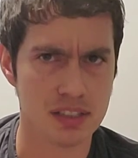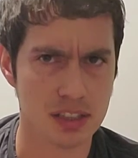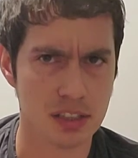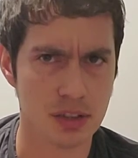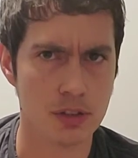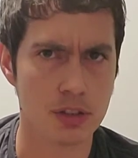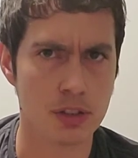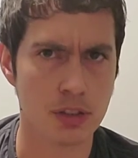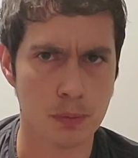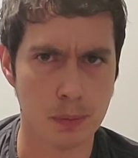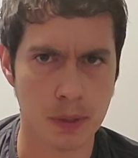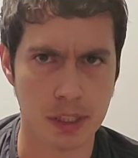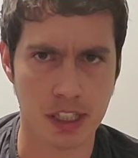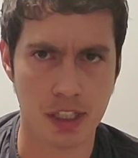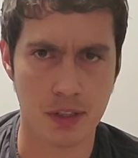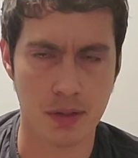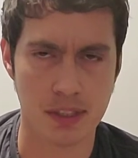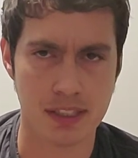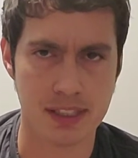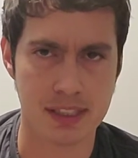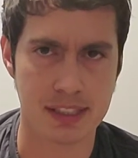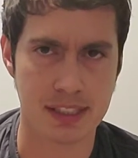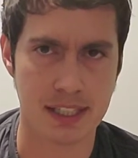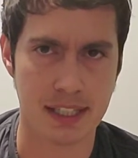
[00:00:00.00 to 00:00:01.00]
0 to
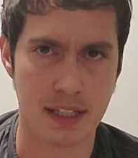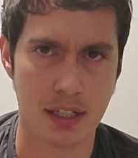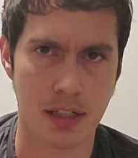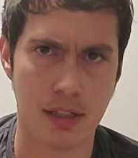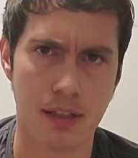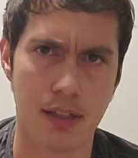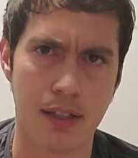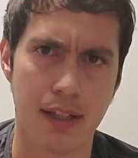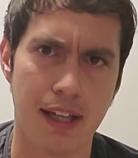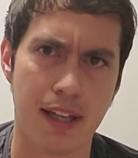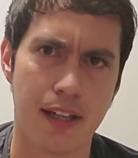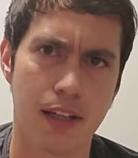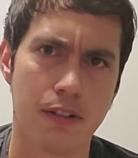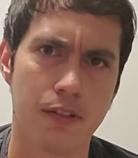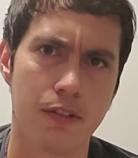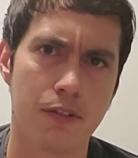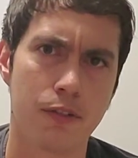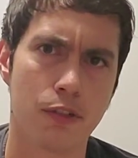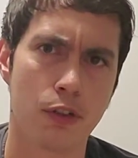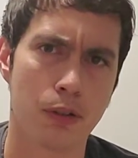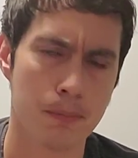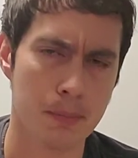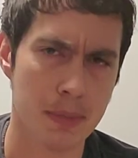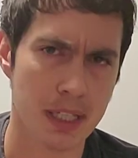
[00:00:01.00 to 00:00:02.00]
100 scale, and
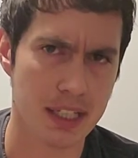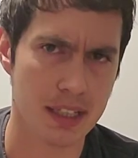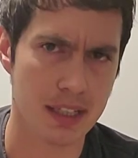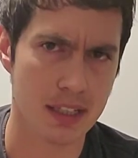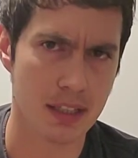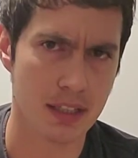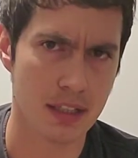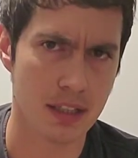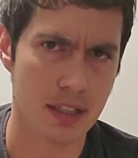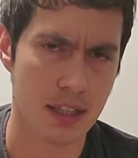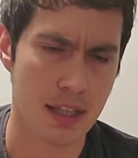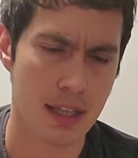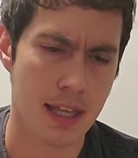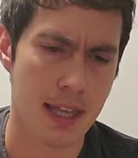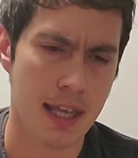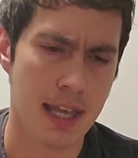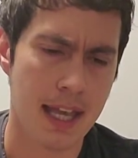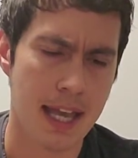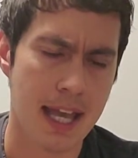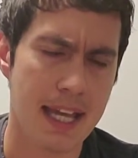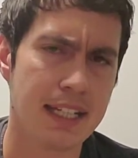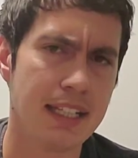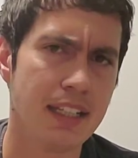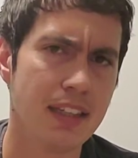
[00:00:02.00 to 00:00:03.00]
for me,
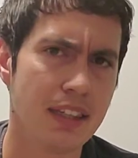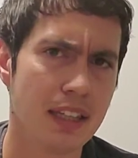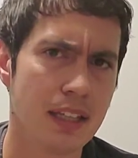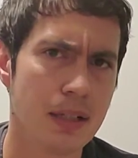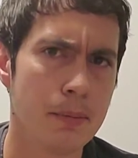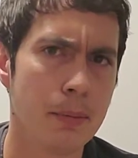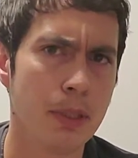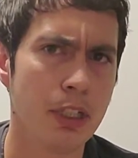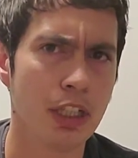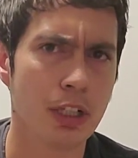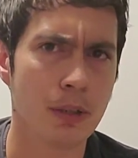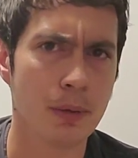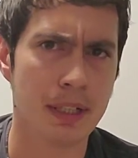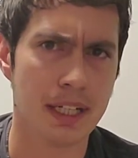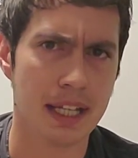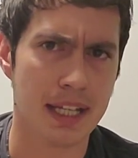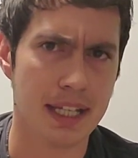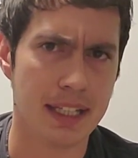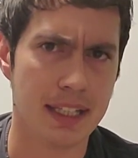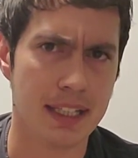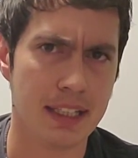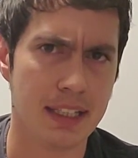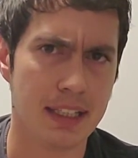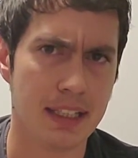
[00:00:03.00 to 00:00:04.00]
anything below an
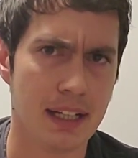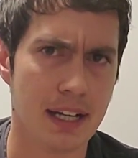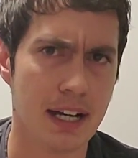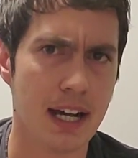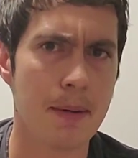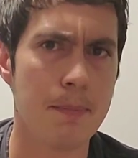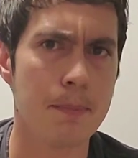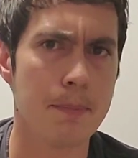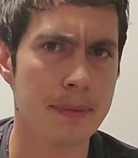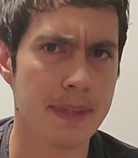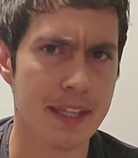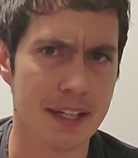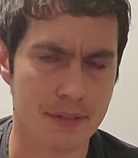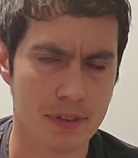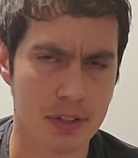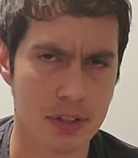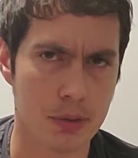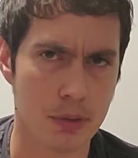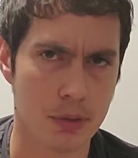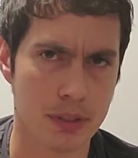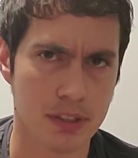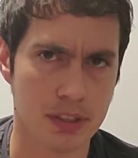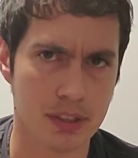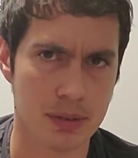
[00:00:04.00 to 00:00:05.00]
80, I'm never
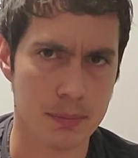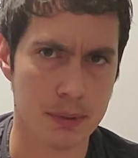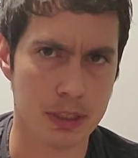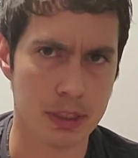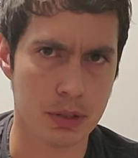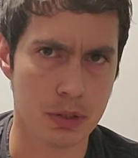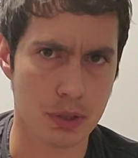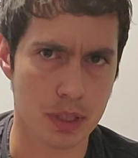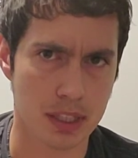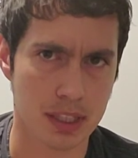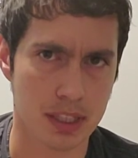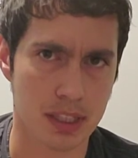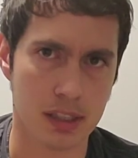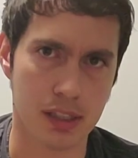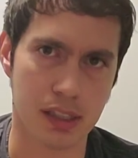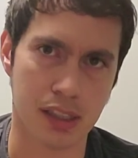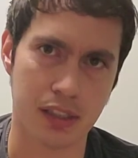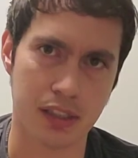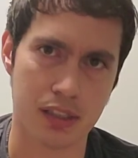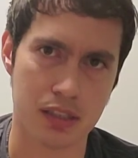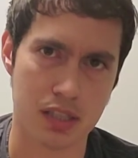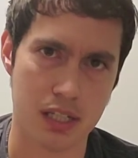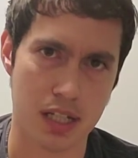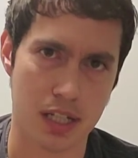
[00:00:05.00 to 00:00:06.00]
going to be drinking on
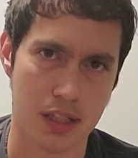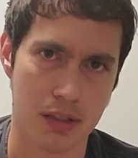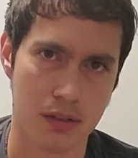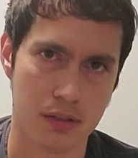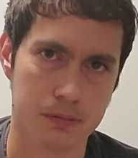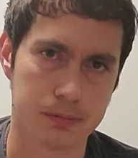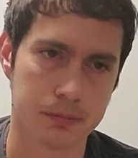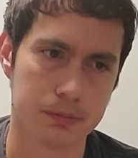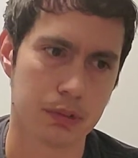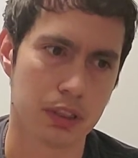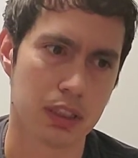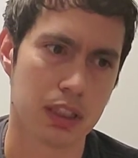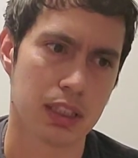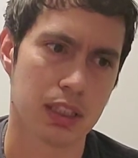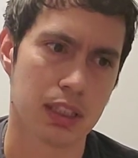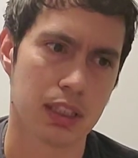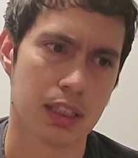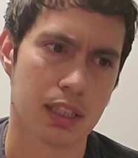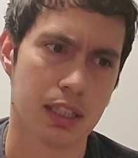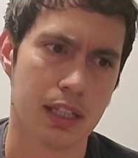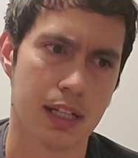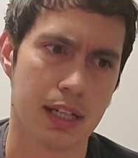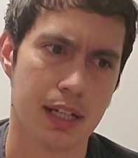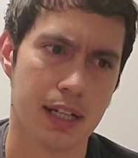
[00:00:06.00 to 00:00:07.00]
this channel.
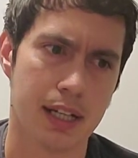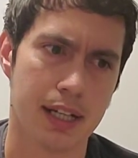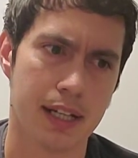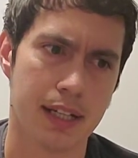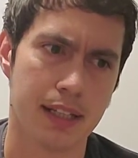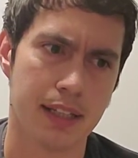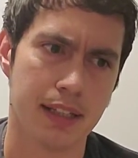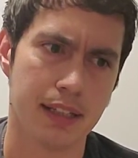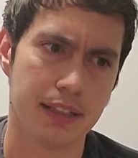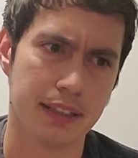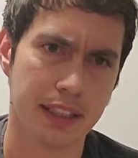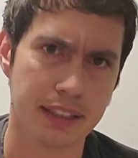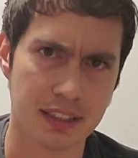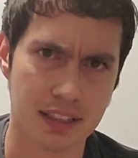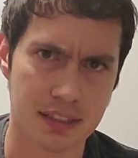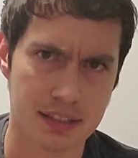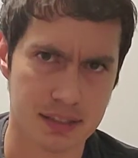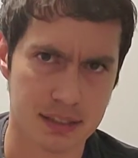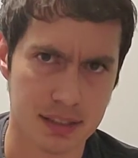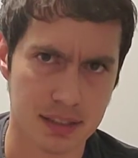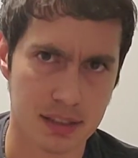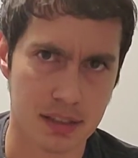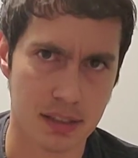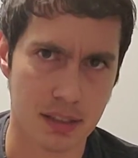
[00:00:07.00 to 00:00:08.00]
I like to
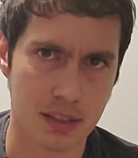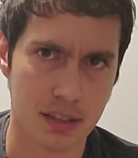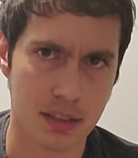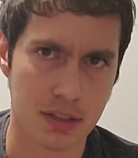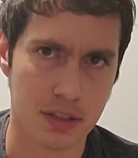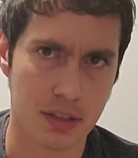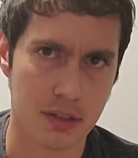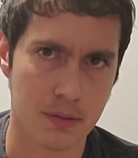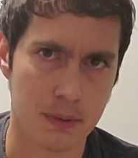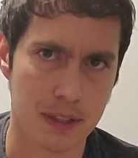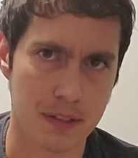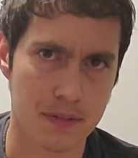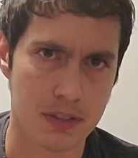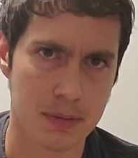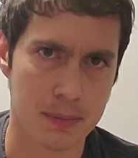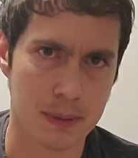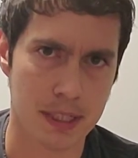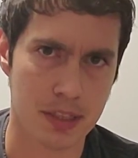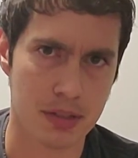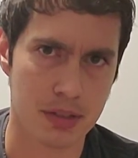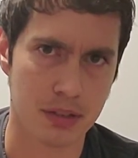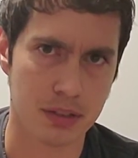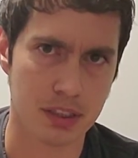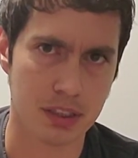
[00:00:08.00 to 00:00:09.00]
stick to the third wave
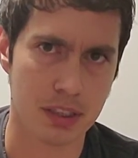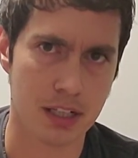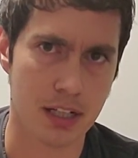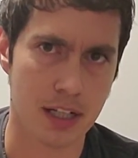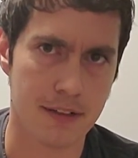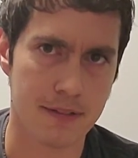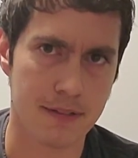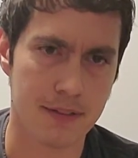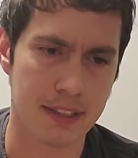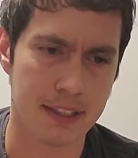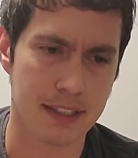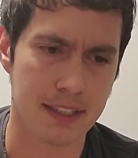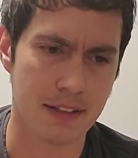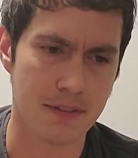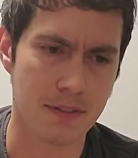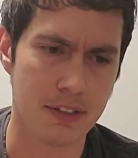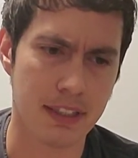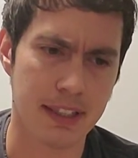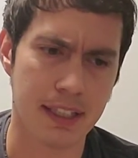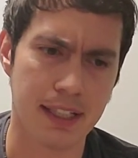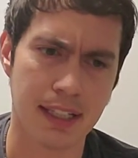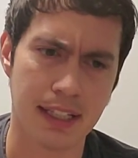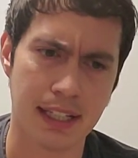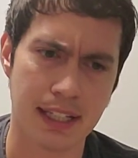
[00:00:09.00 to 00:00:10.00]
specialty coffee, and I
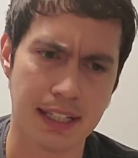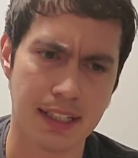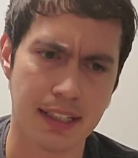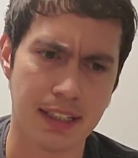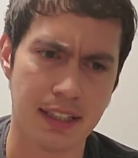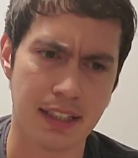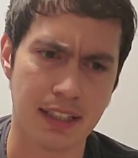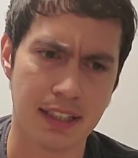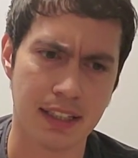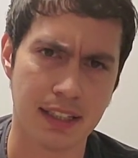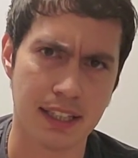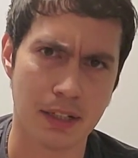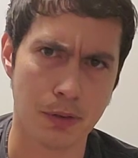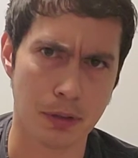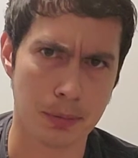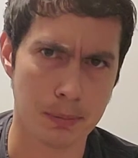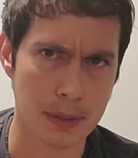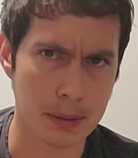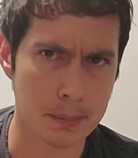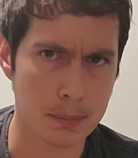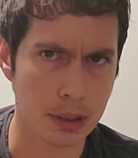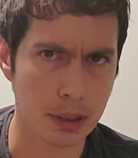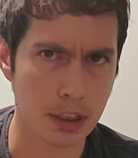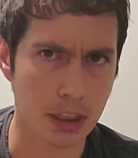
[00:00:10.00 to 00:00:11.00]
feel like anything that would
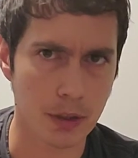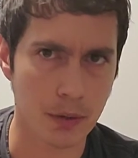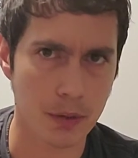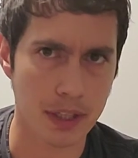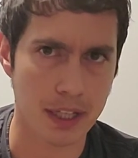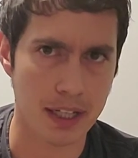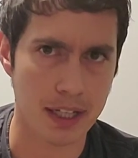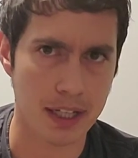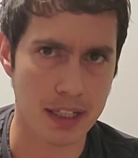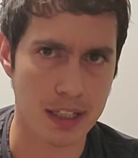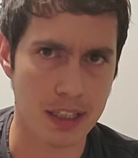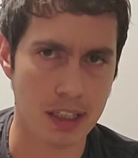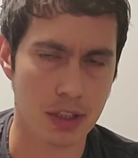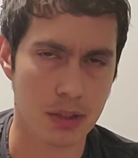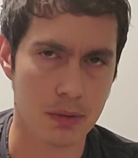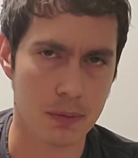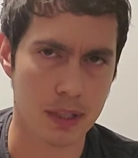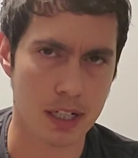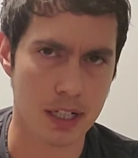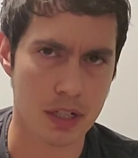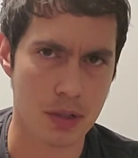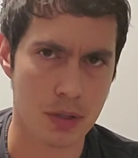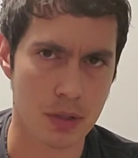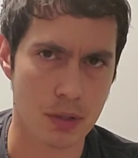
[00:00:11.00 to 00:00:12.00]
be below that 80
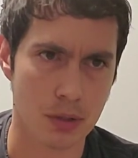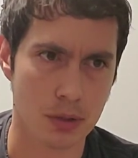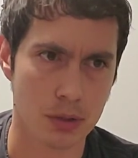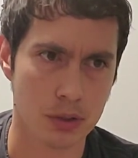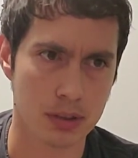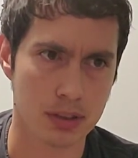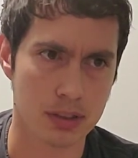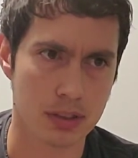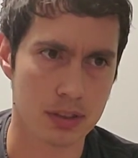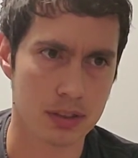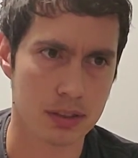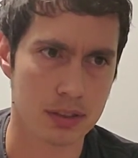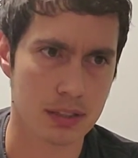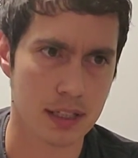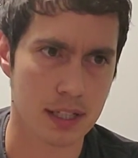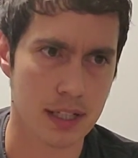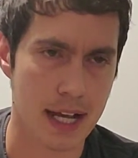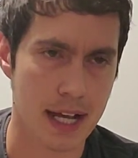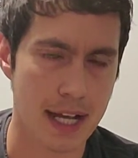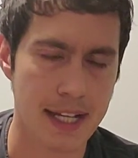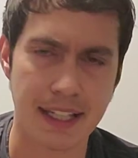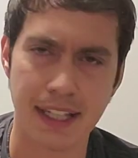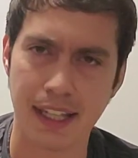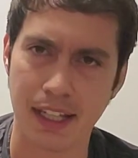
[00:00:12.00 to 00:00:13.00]
threshold,
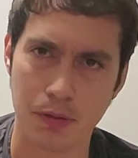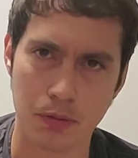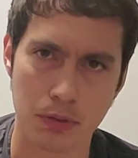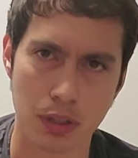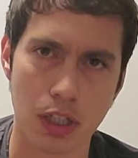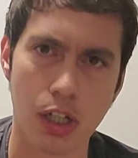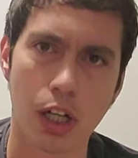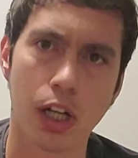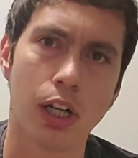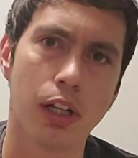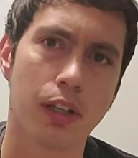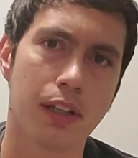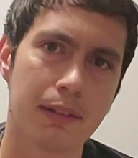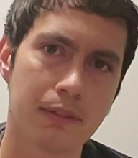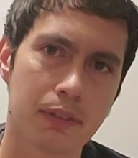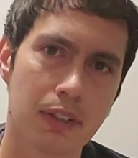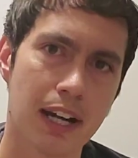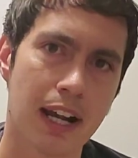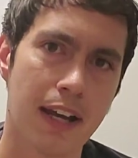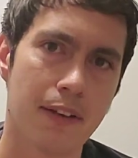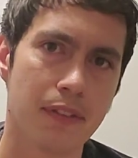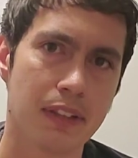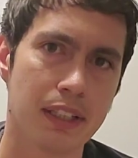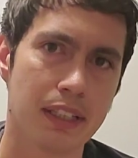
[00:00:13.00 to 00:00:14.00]
I can't recall ever
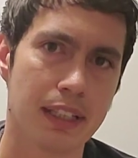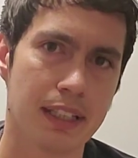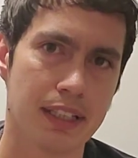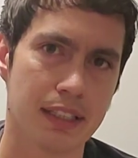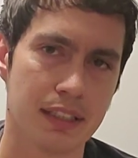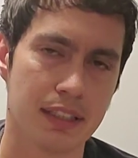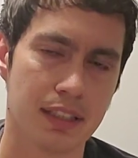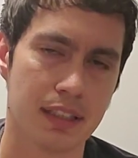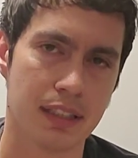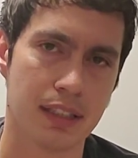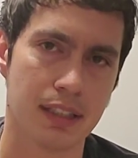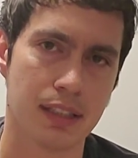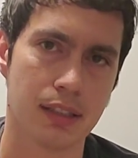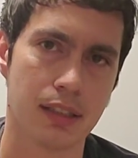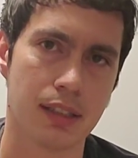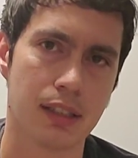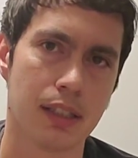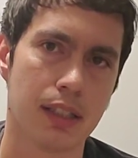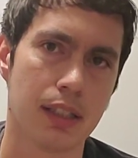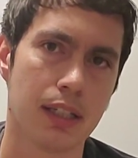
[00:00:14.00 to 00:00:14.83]
having anything